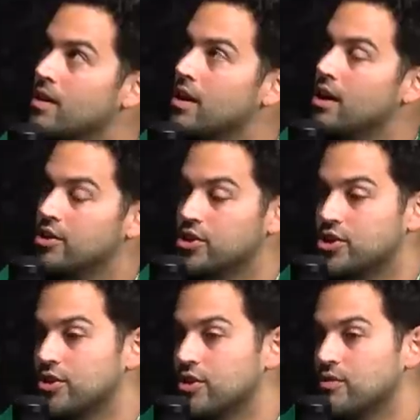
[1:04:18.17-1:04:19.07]

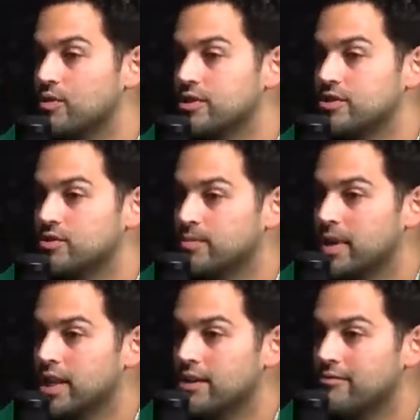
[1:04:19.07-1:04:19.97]
unsure of what to do with my
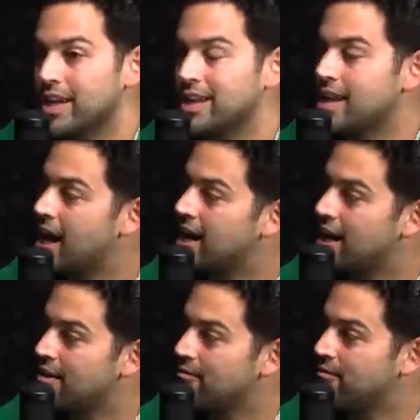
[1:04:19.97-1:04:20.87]
life and not
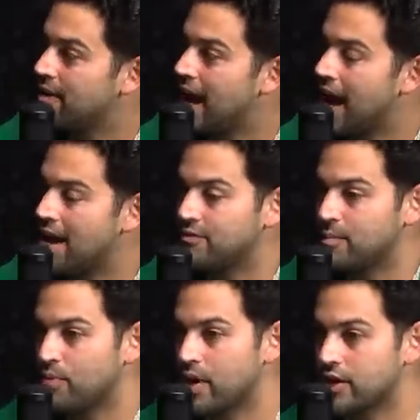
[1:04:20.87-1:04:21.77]
have the
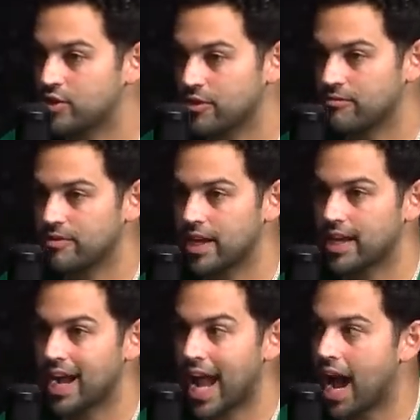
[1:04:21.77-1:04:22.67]
pressure of like
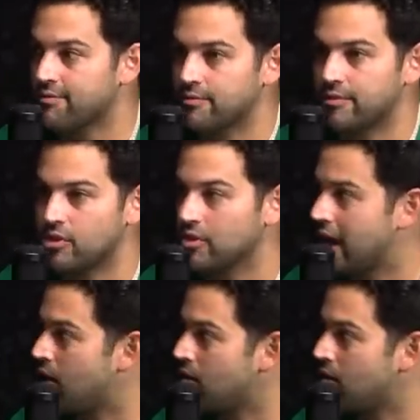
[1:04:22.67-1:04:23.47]
I have to figure it out.